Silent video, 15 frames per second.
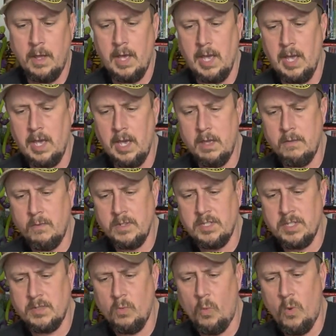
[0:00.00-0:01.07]
And, which
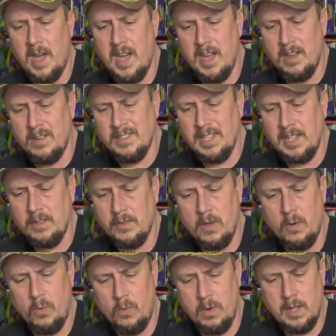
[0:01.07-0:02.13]
is wild. I don't know
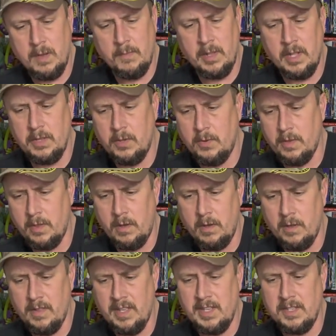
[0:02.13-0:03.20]
what I'm going to do with all
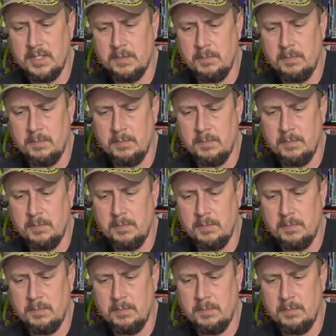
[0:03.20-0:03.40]
these,